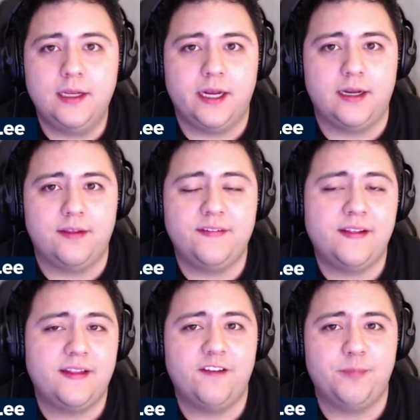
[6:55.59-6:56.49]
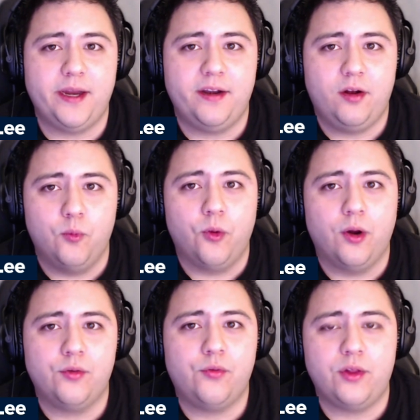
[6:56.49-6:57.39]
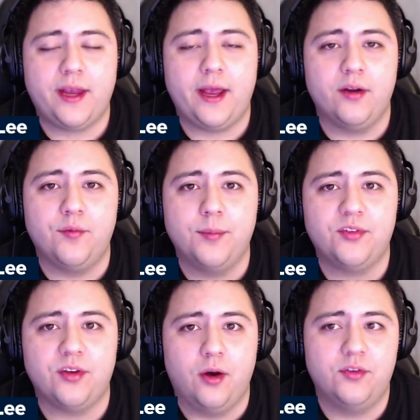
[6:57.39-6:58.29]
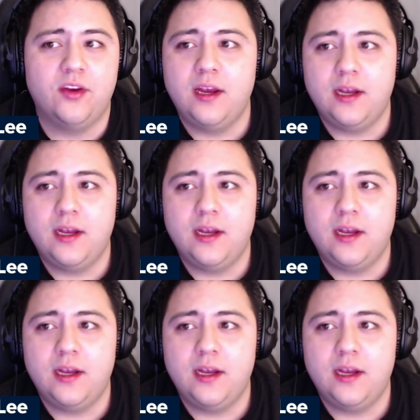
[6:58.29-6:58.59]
And I think that they have made a wonderful account of themselves,